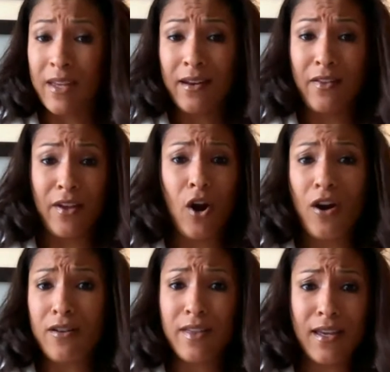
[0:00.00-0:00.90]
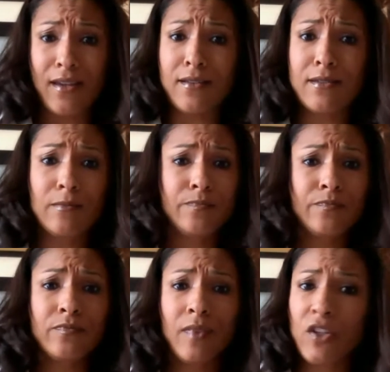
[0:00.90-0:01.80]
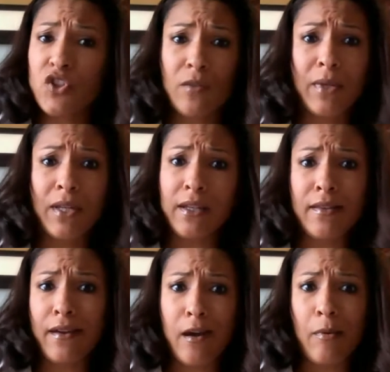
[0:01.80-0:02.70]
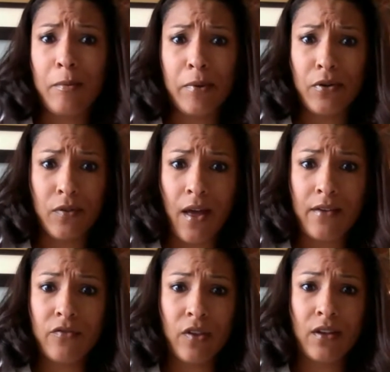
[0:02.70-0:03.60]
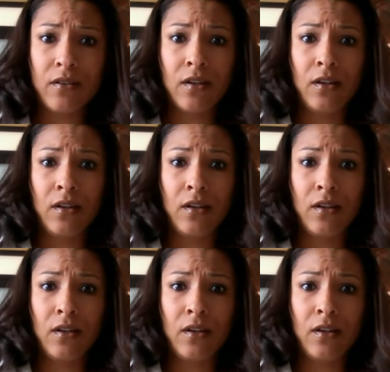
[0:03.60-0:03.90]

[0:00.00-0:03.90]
Now, there are things legitimately that come up in your life that,